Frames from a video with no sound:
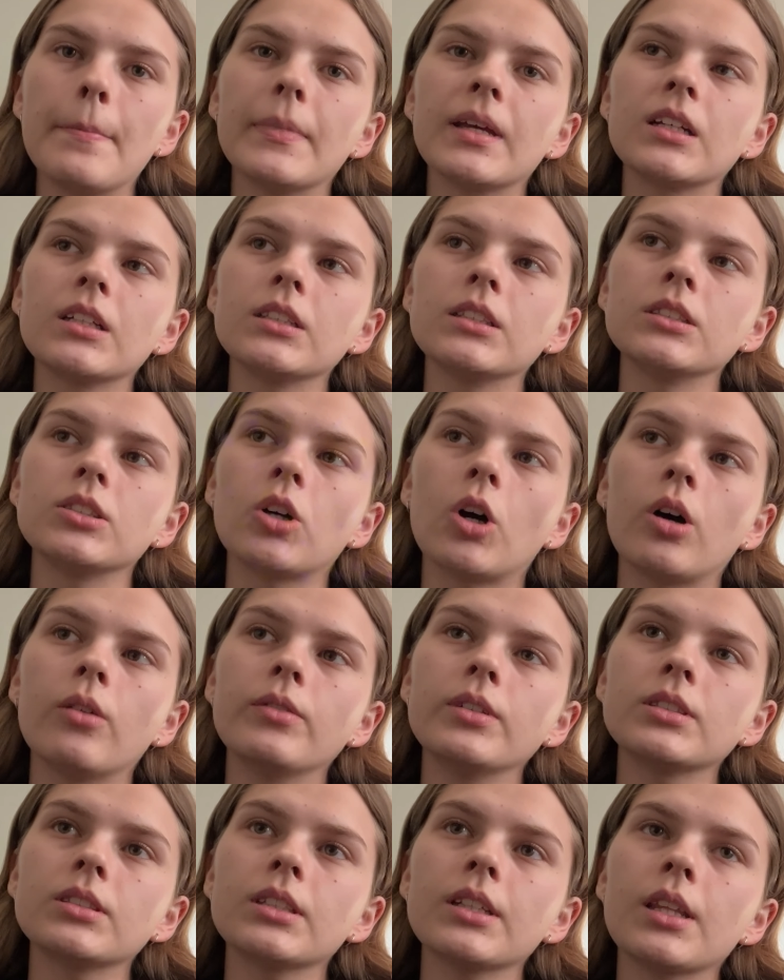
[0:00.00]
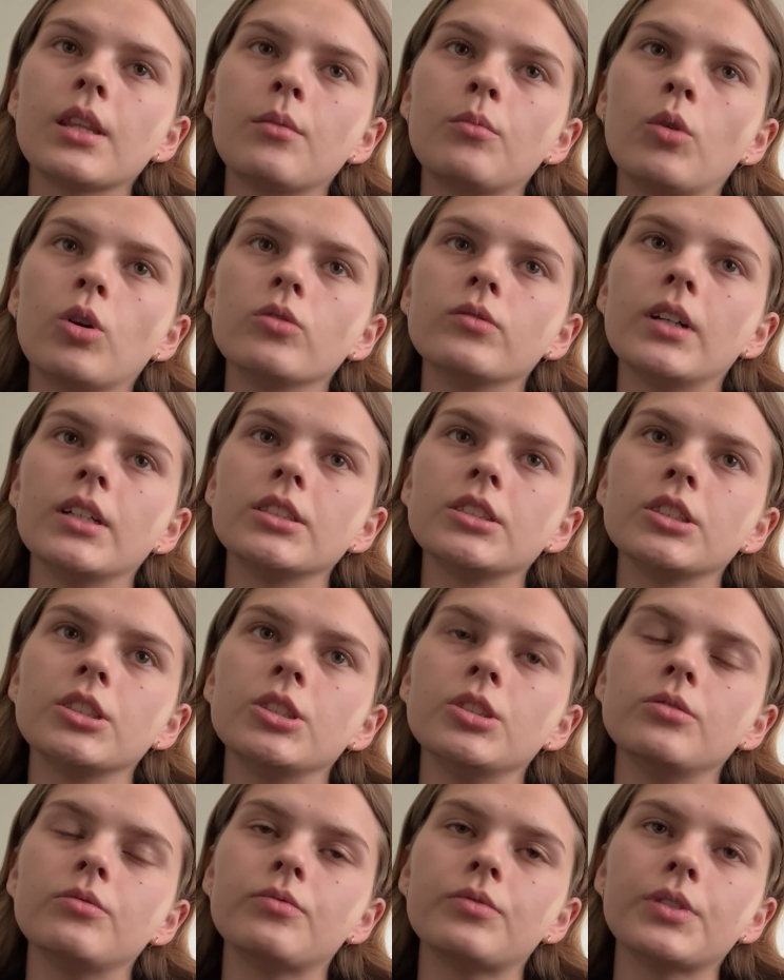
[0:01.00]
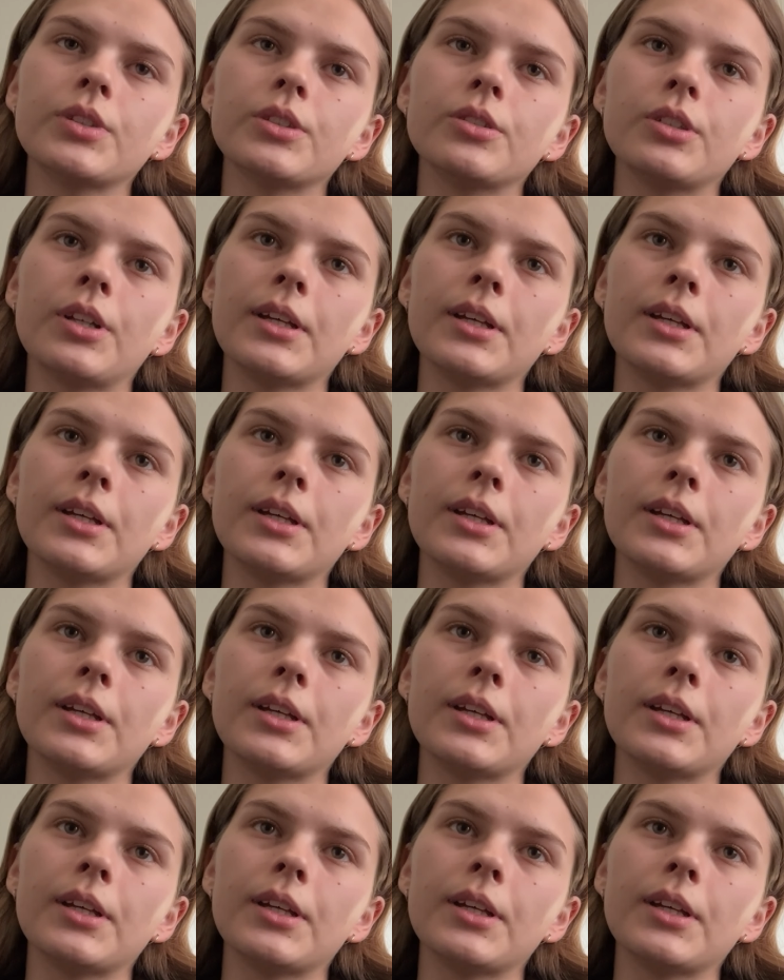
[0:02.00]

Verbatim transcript: because obviously the more rested you feel